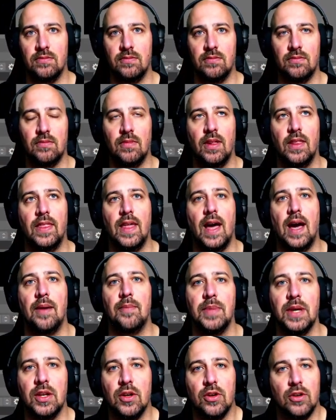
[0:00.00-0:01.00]
that
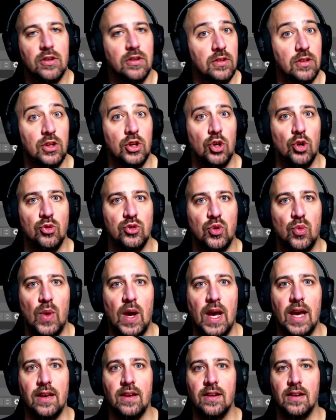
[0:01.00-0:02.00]
meter goes
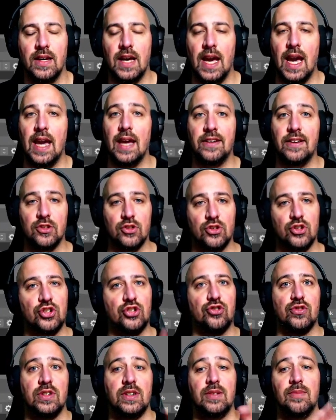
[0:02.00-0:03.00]
away. and your
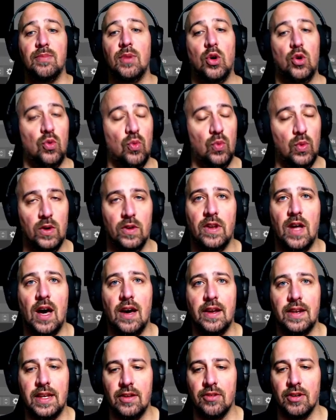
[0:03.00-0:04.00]
stream will not
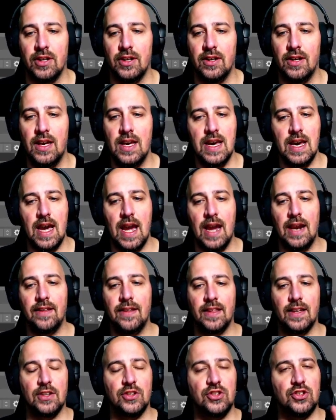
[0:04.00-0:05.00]
hear it.
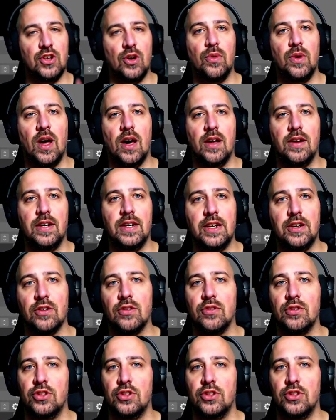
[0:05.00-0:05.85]
Anything that's going on in here, your